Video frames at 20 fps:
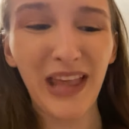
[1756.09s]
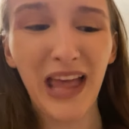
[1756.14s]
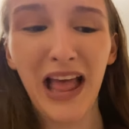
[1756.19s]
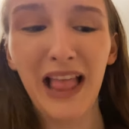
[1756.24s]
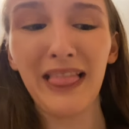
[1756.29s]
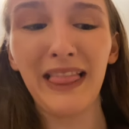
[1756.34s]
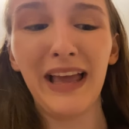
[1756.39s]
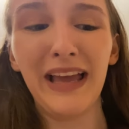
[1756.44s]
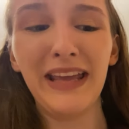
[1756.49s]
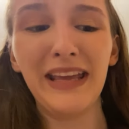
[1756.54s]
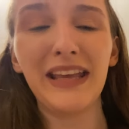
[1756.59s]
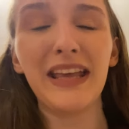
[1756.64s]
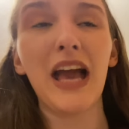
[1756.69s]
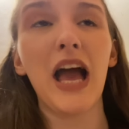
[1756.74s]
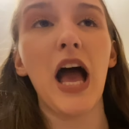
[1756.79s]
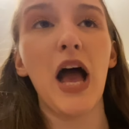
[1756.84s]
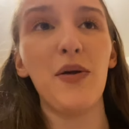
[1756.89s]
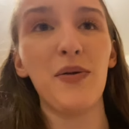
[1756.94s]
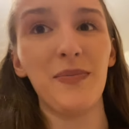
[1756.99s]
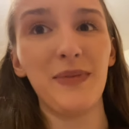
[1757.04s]
Like,
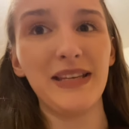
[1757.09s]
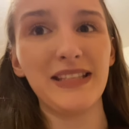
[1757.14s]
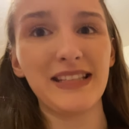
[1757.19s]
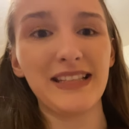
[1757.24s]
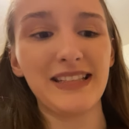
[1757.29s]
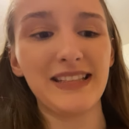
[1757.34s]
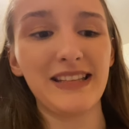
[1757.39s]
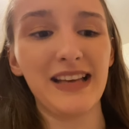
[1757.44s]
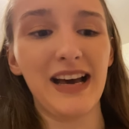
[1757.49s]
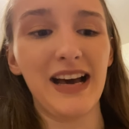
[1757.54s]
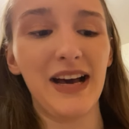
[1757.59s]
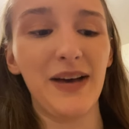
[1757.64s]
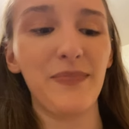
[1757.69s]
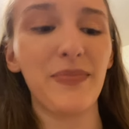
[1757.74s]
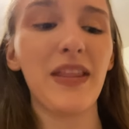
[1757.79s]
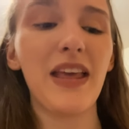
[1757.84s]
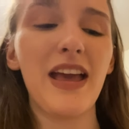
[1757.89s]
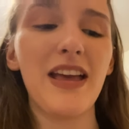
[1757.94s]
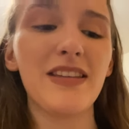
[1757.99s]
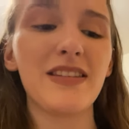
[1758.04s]
how amazing is that?
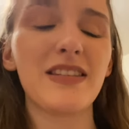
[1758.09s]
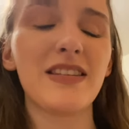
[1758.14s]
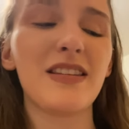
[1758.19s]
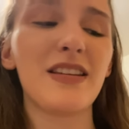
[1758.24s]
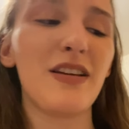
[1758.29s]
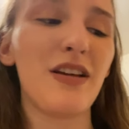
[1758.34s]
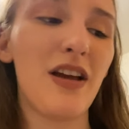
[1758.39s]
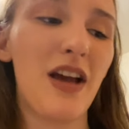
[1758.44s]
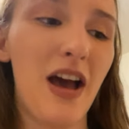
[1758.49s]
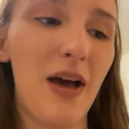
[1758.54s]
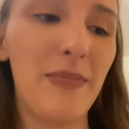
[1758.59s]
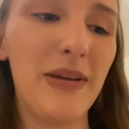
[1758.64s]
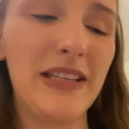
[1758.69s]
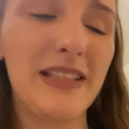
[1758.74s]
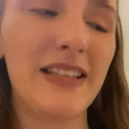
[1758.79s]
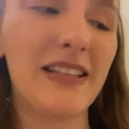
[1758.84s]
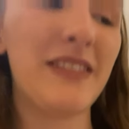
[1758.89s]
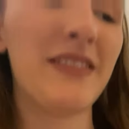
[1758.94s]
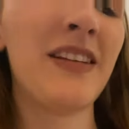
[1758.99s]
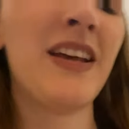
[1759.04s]
It's
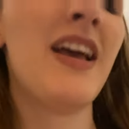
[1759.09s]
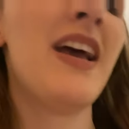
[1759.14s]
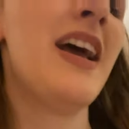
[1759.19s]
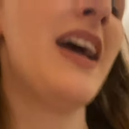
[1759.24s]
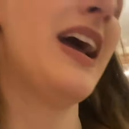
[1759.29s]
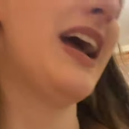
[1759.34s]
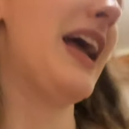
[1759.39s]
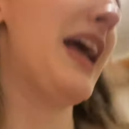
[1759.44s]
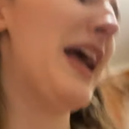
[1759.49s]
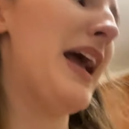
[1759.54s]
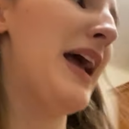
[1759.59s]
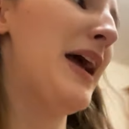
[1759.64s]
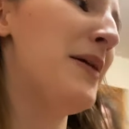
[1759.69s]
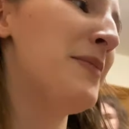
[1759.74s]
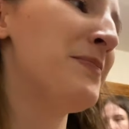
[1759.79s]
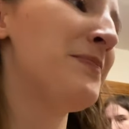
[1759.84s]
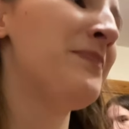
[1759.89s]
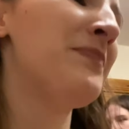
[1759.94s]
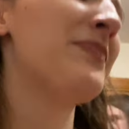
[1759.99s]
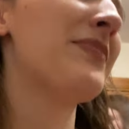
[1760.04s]
amazing.
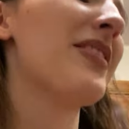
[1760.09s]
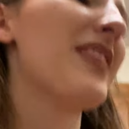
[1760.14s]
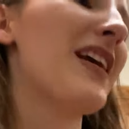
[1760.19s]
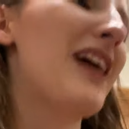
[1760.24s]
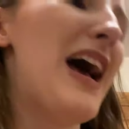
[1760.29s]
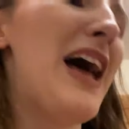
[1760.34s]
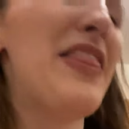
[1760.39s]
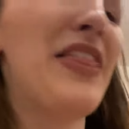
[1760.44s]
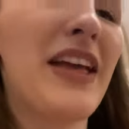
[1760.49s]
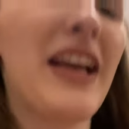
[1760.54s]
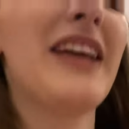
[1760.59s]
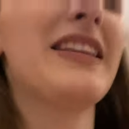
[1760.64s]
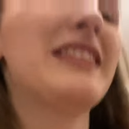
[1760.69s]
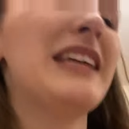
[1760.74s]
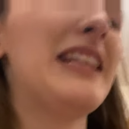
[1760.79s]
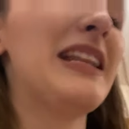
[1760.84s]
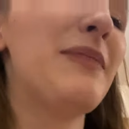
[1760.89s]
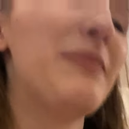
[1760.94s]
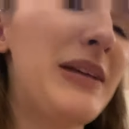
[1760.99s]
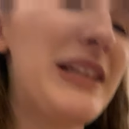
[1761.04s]
I think I
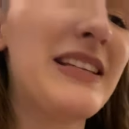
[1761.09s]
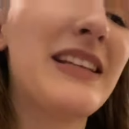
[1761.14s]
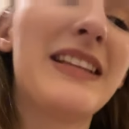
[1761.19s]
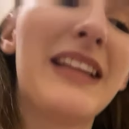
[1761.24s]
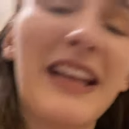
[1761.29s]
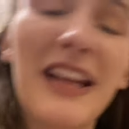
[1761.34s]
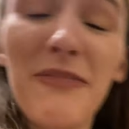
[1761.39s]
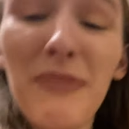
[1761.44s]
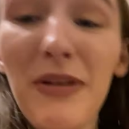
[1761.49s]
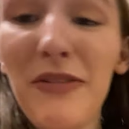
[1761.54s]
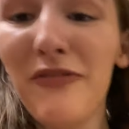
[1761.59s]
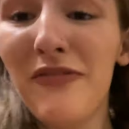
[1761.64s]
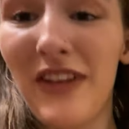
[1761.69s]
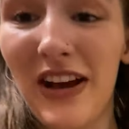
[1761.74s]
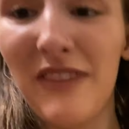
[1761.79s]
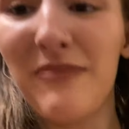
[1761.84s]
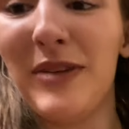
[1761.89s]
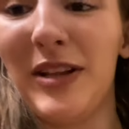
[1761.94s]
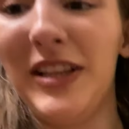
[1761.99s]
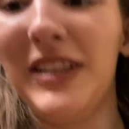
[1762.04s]
said amazing like about
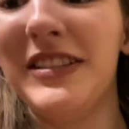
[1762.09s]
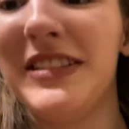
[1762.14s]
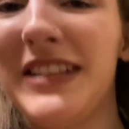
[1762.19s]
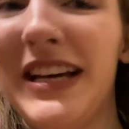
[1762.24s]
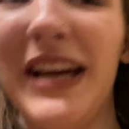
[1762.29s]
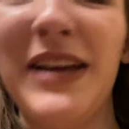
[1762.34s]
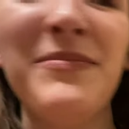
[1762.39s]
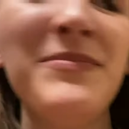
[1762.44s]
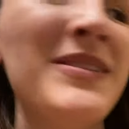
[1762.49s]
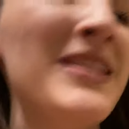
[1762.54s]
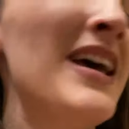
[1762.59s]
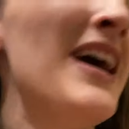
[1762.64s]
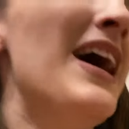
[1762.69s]
5 million times.